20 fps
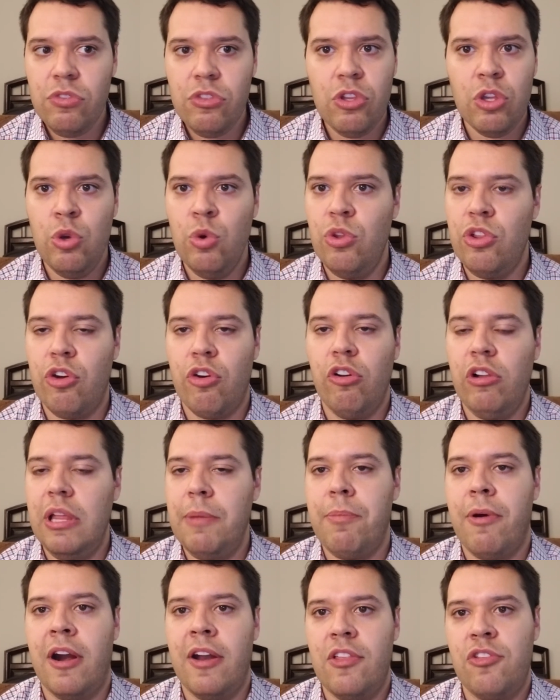who in the early
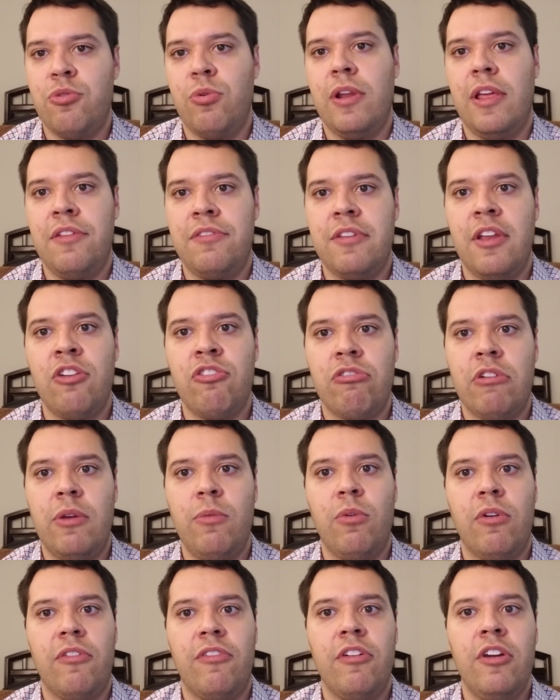part of the 20th century
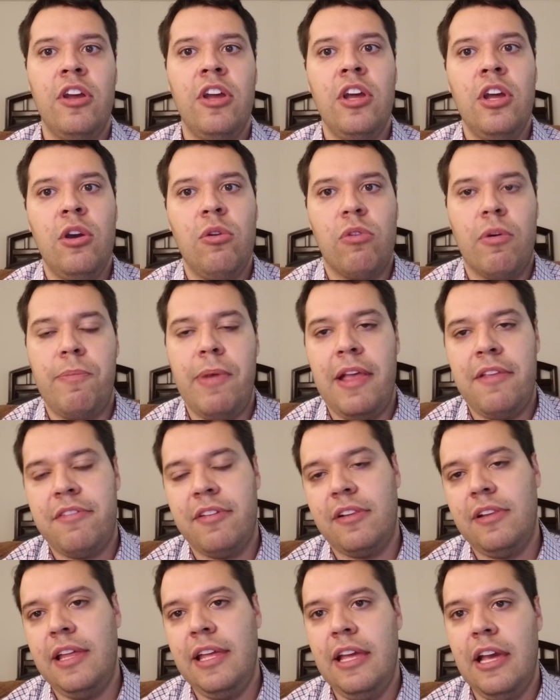were
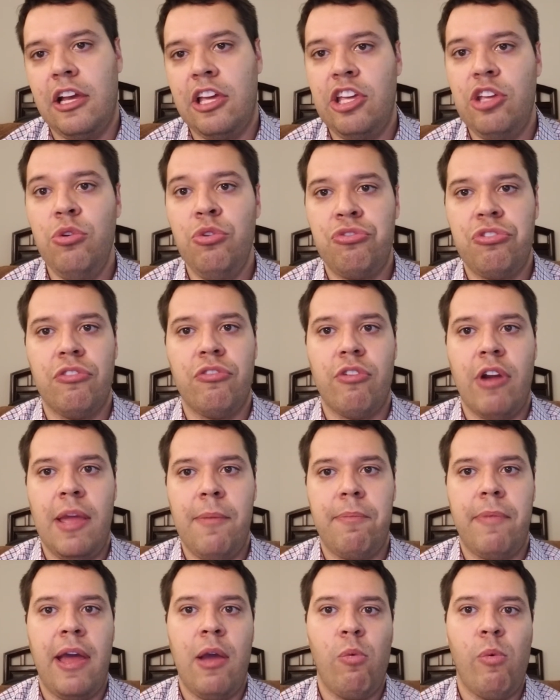basically accused of rape
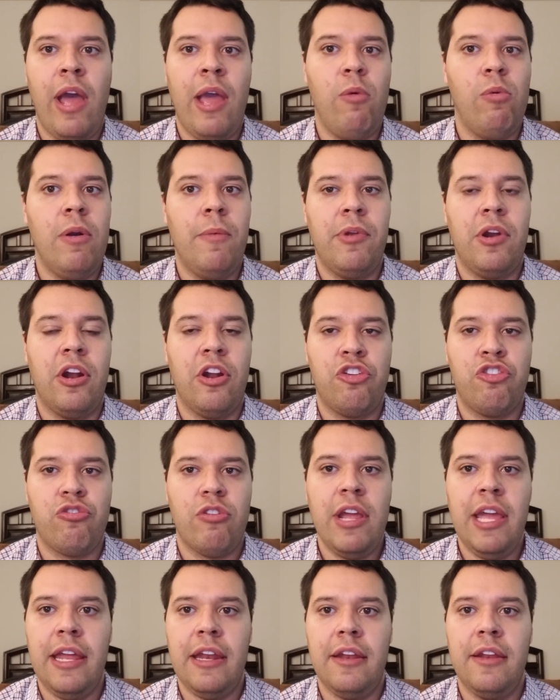by white women on a
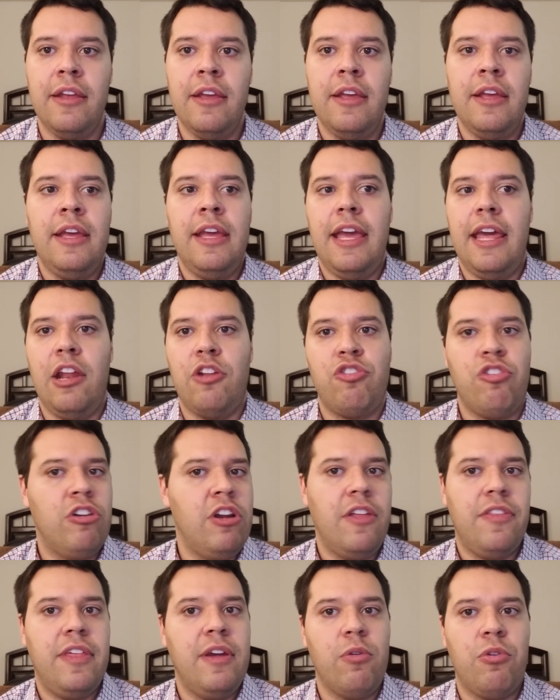train. And it turned
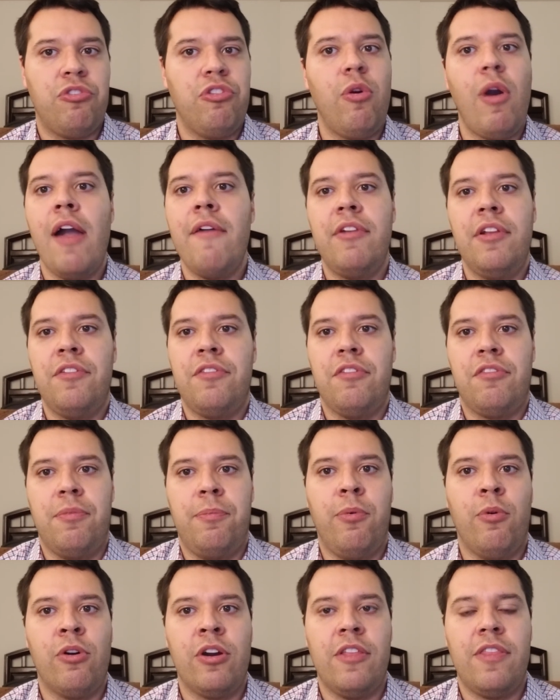out there was no evidence to
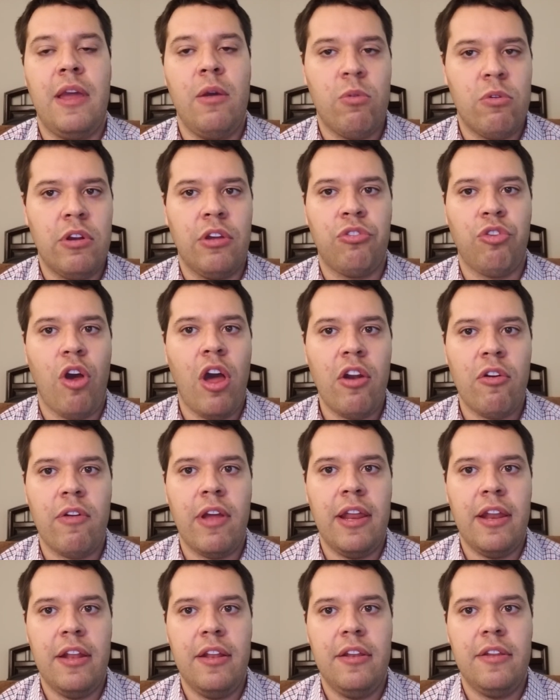support it. They were
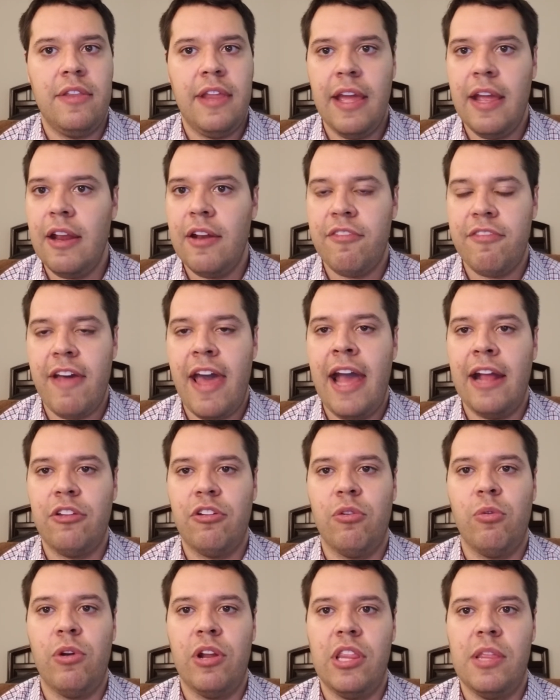exonerated. They, in fact,
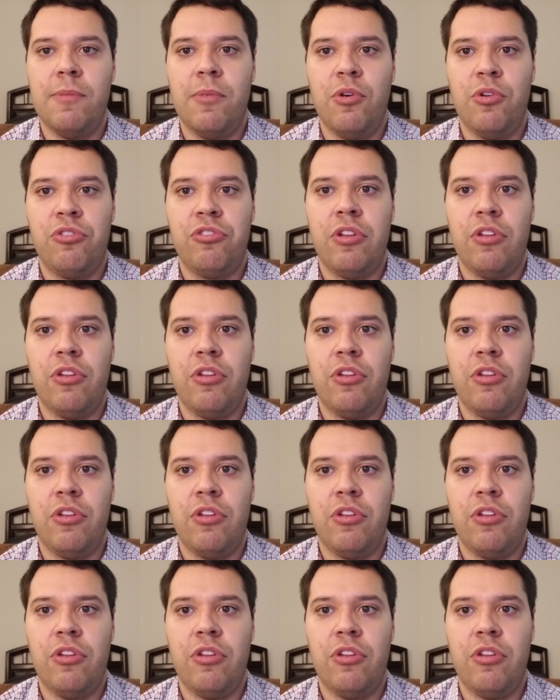are one of the most